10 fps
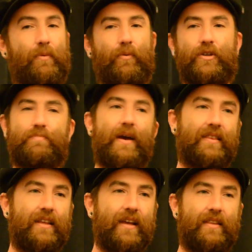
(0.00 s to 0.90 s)
People
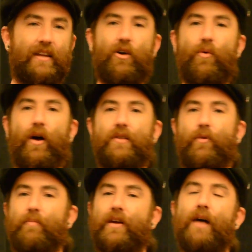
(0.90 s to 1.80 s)
respect it. They know
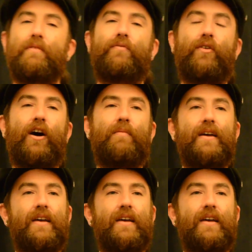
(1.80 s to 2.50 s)
where I'm coming from.